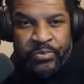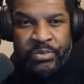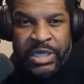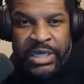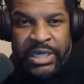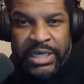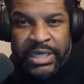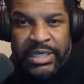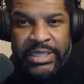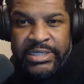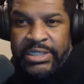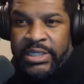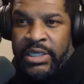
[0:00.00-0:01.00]

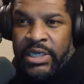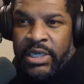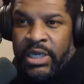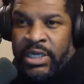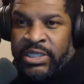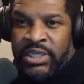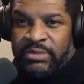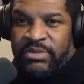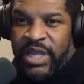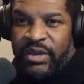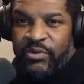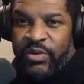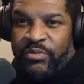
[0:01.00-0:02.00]
Because it seems
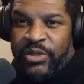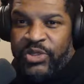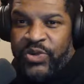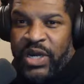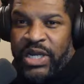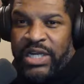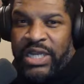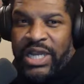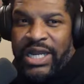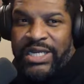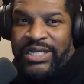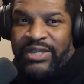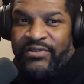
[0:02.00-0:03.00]
like we've been trying a
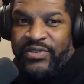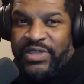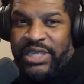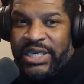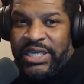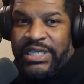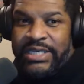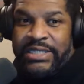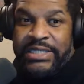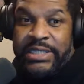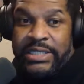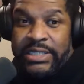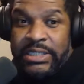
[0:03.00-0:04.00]
lot of different
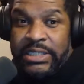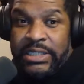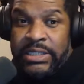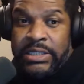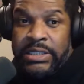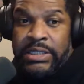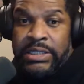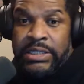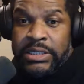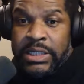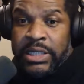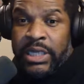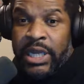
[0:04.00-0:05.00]
things
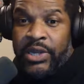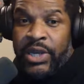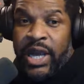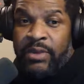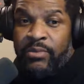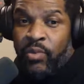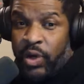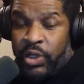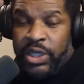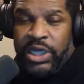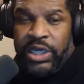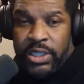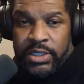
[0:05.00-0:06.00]
and they're not
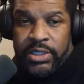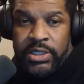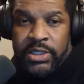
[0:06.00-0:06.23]
working.